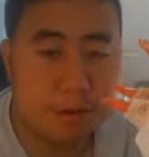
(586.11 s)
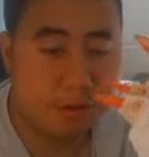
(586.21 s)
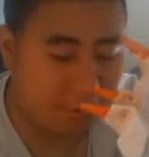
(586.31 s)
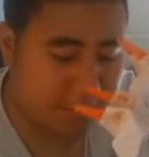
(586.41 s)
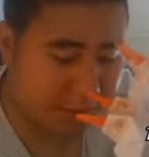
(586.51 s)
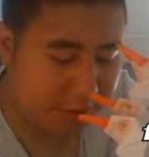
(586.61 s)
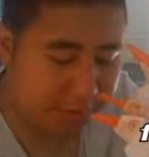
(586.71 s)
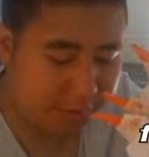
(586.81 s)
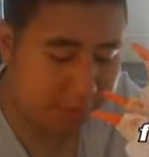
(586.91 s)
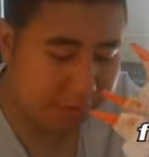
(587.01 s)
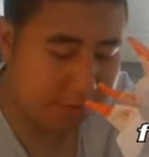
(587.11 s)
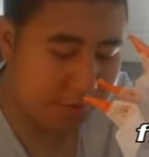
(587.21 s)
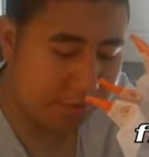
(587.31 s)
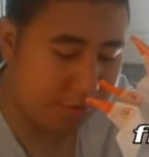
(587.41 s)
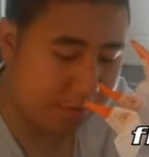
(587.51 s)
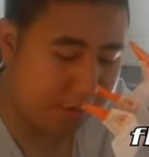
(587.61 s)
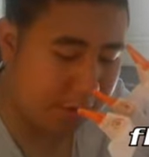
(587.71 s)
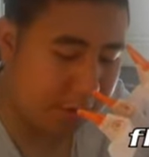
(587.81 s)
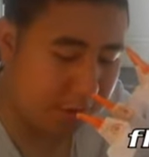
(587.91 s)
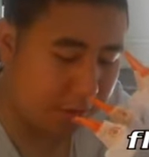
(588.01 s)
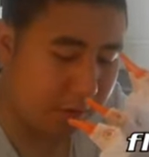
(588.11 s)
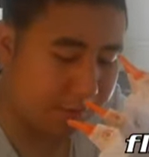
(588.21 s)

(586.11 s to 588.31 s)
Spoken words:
which are the adult type birds.